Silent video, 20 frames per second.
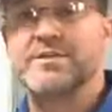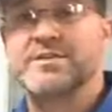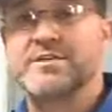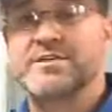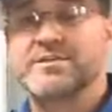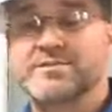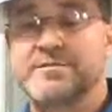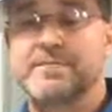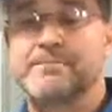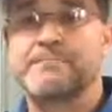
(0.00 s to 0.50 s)
the
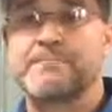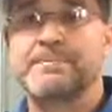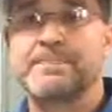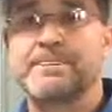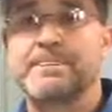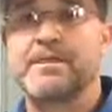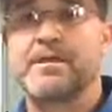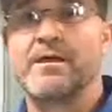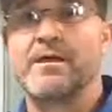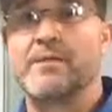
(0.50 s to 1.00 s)
system
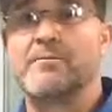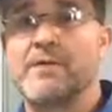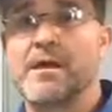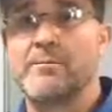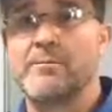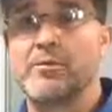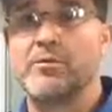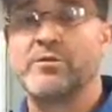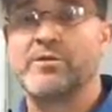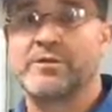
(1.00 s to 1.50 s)

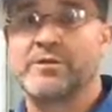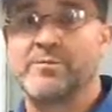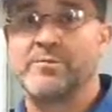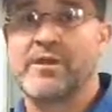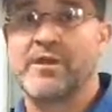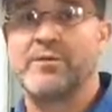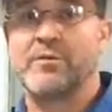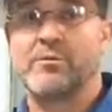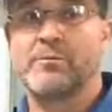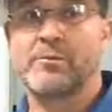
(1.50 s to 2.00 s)
by pulling the
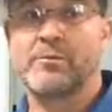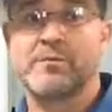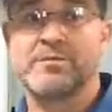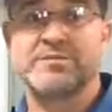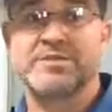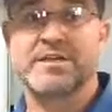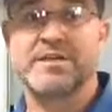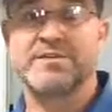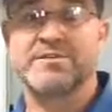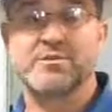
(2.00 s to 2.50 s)
manual pull
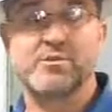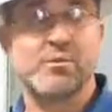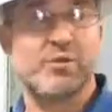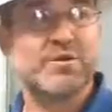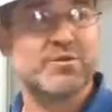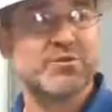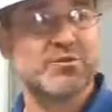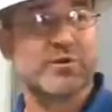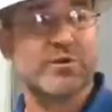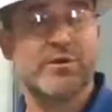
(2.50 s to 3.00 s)
station,
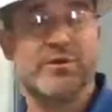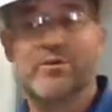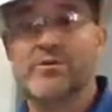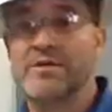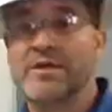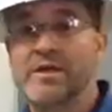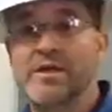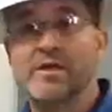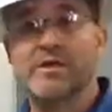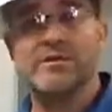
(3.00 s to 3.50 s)
which
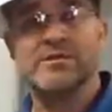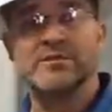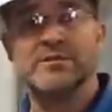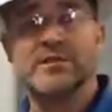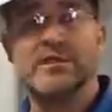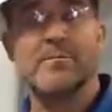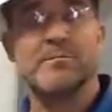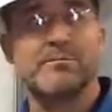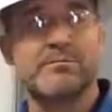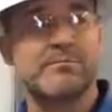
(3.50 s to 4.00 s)
will
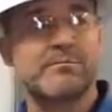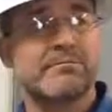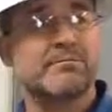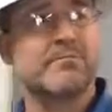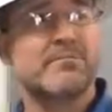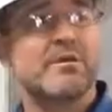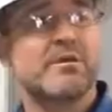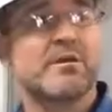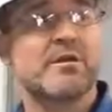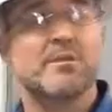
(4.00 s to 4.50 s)

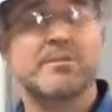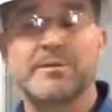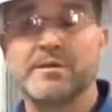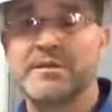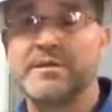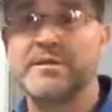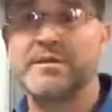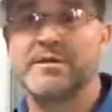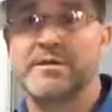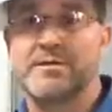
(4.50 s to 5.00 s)

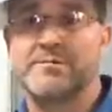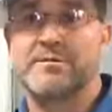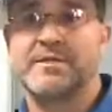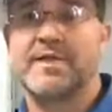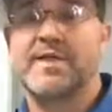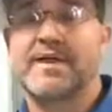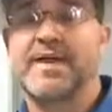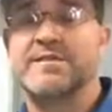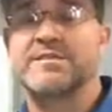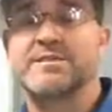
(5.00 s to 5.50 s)
completely dump the
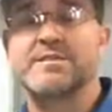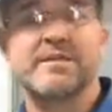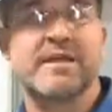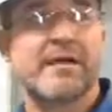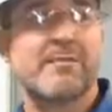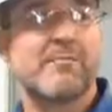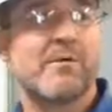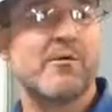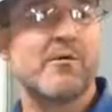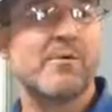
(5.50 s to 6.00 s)
gas at
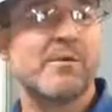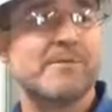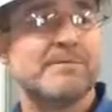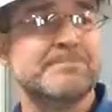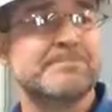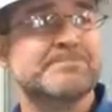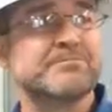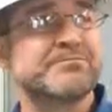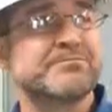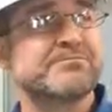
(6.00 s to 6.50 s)
that moment.
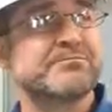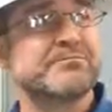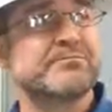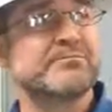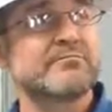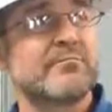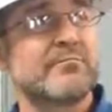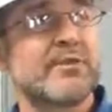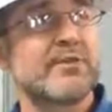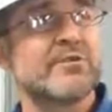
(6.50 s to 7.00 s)

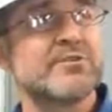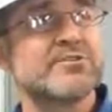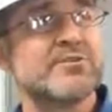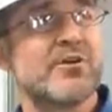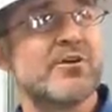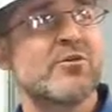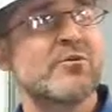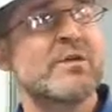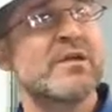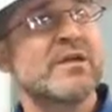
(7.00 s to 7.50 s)

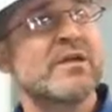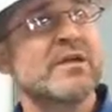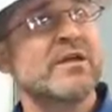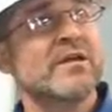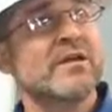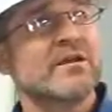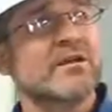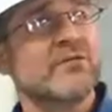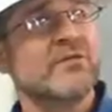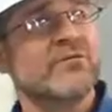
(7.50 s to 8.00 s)
So
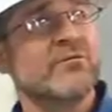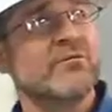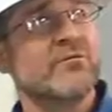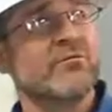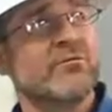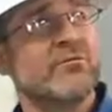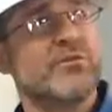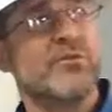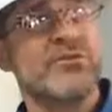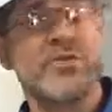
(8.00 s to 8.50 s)

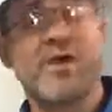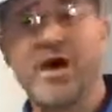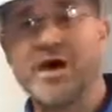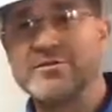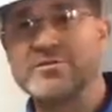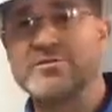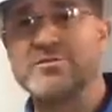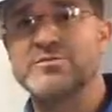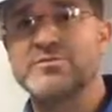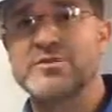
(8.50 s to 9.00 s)
the
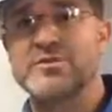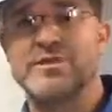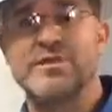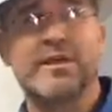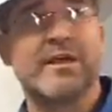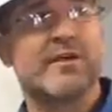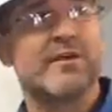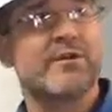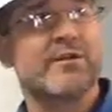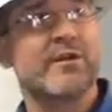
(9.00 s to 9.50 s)
nozzles in
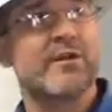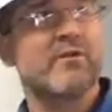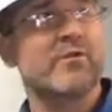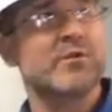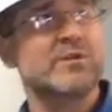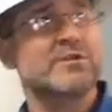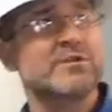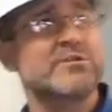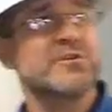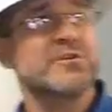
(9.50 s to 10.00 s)
the area, I
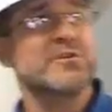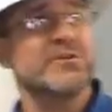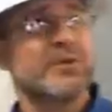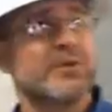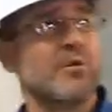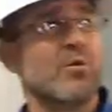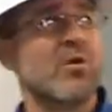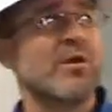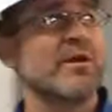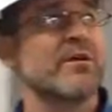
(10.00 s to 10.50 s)
wanted you to
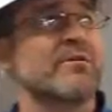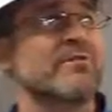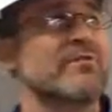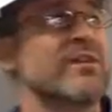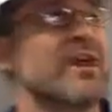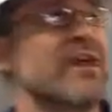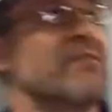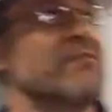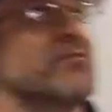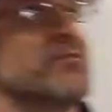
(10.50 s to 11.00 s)
be aware of
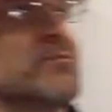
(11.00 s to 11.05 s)
that